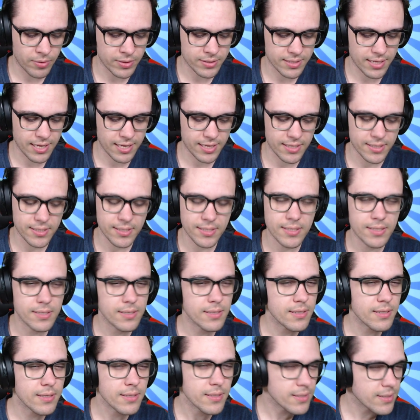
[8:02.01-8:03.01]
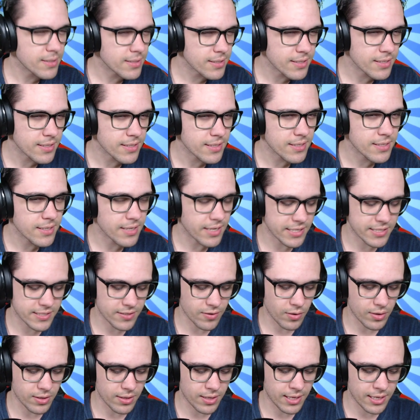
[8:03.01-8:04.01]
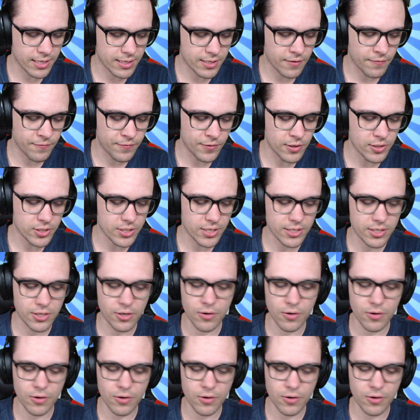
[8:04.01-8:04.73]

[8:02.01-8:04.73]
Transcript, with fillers: It's like it's like Confusion,